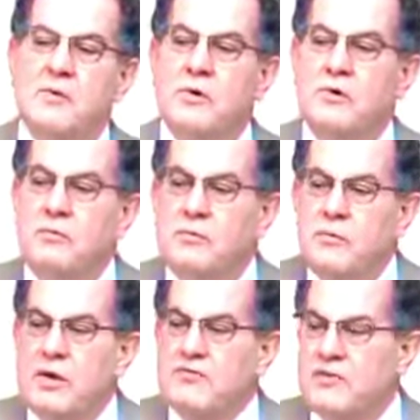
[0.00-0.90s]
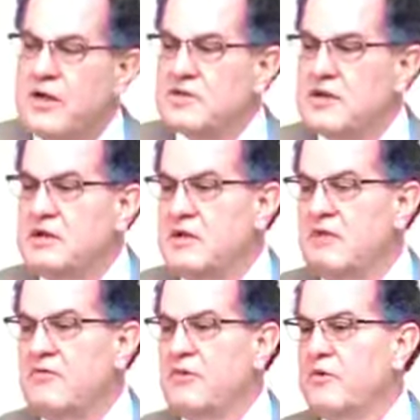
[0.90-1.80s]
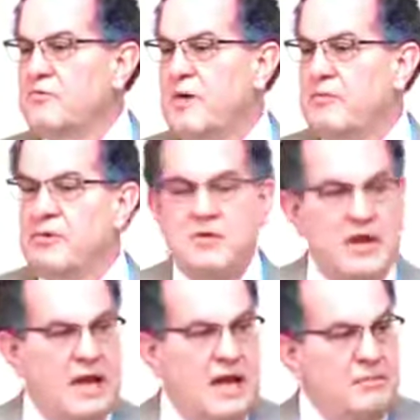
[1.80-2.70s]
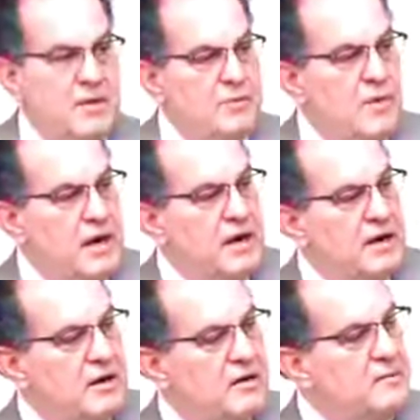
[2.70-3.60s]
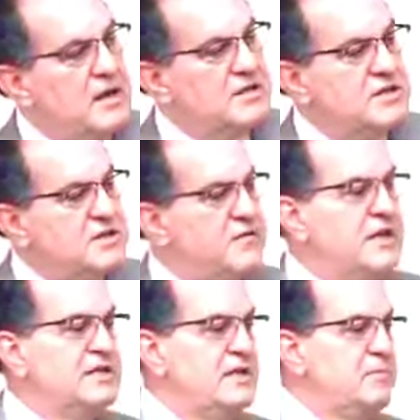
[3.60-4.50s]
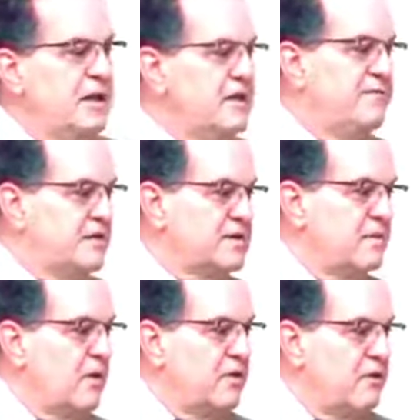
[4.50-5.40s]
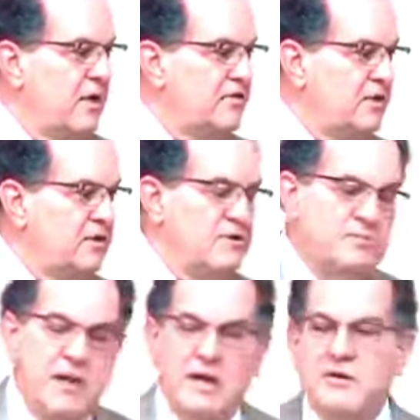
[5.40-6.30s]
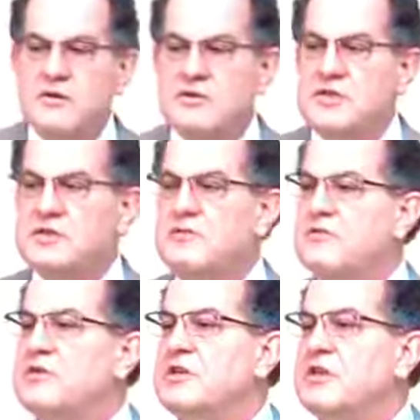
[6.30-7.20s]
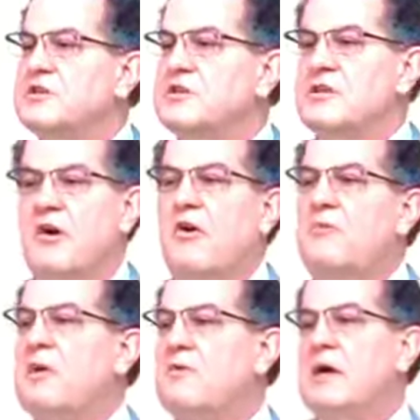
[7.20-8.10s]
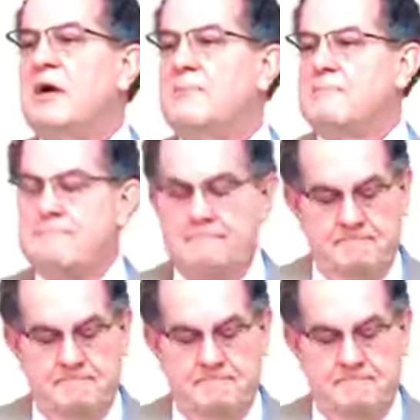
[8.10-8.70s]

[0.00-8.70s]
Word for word: will win friends and influence people. Today, people want to hear a message of easy believism. All you have to do is make your decision for Jesus and all will be well.